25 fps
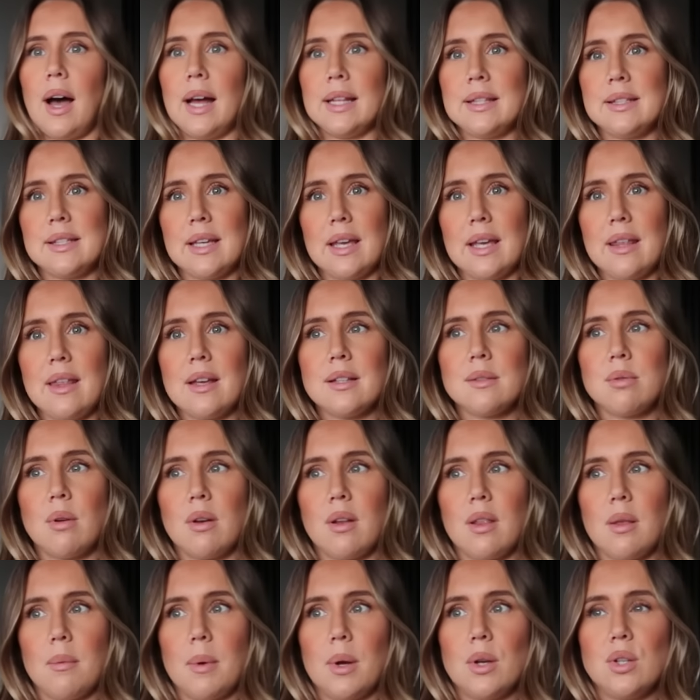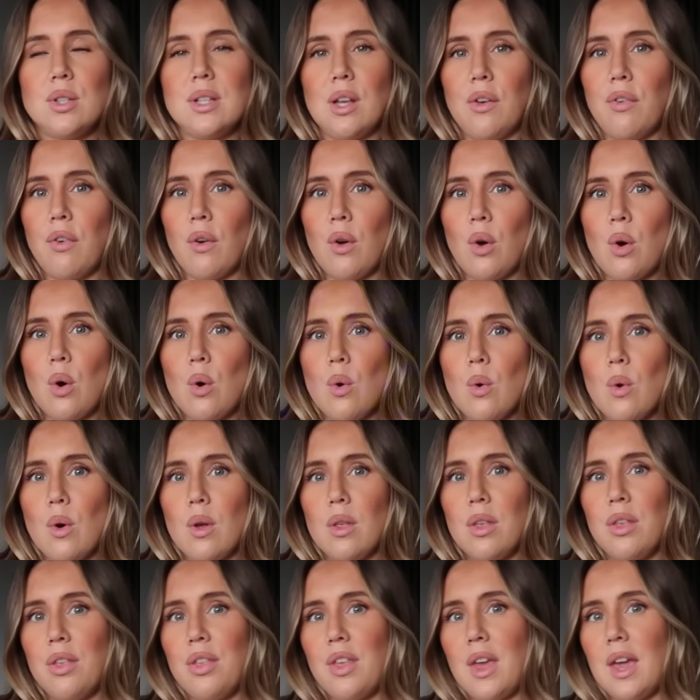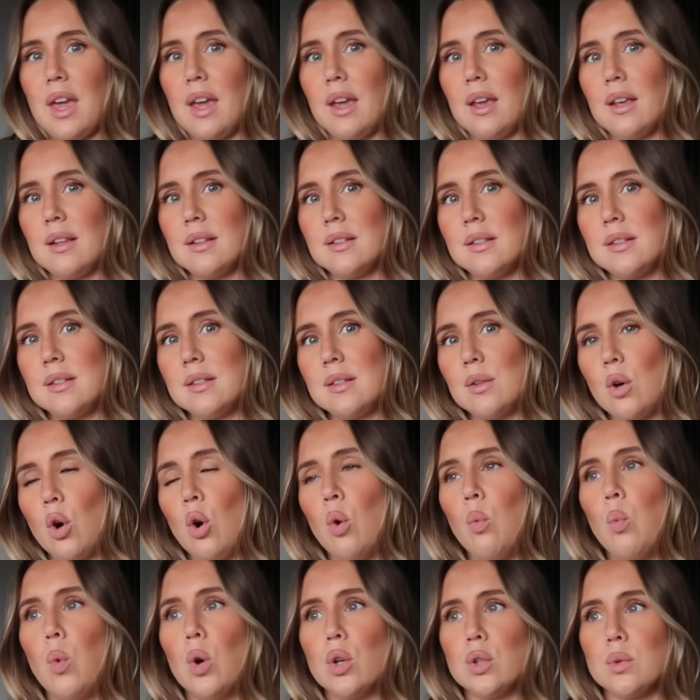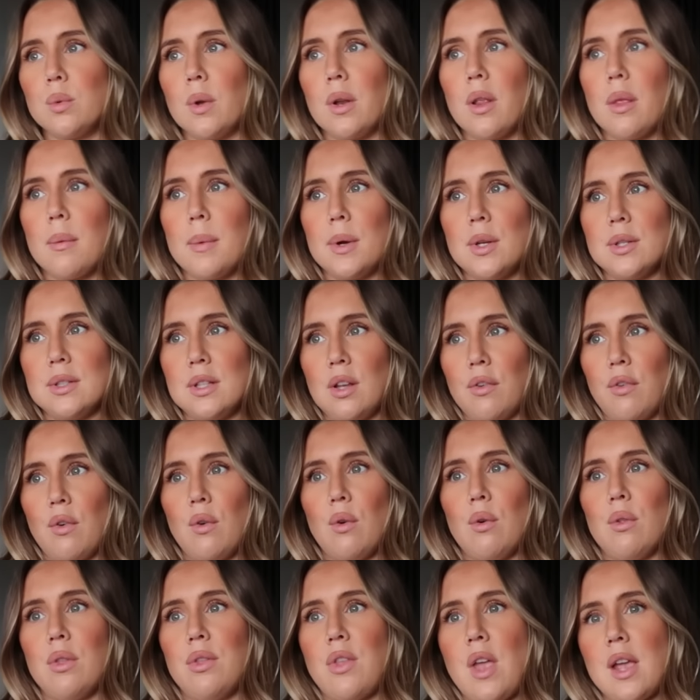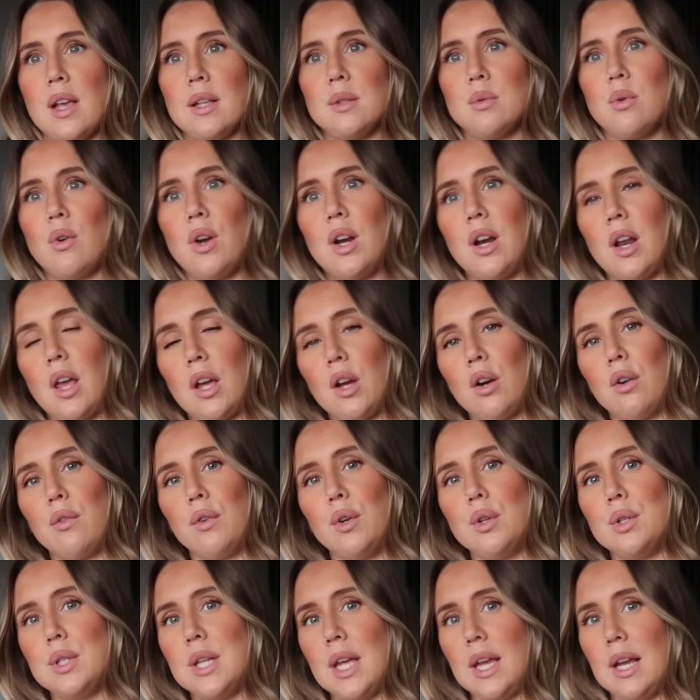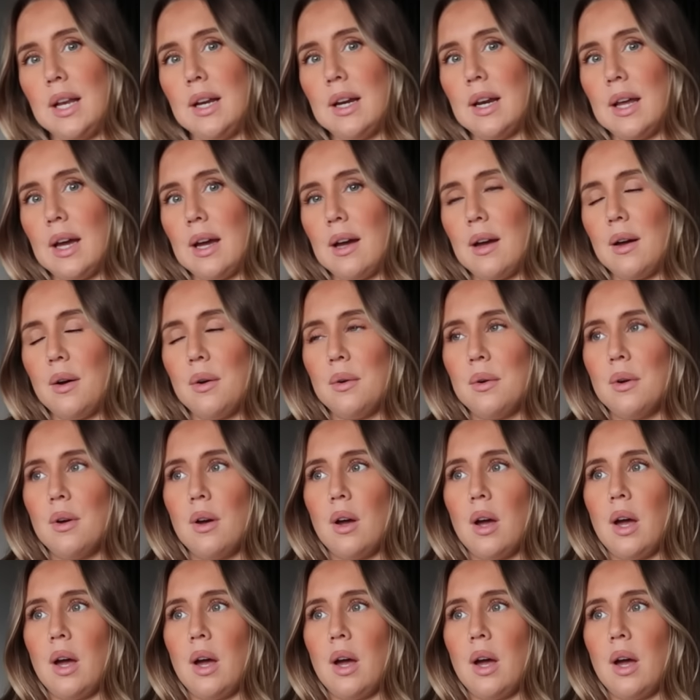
I'd say that's one of the most difficult things, or was one of the most difficult things. We're in like a routine now,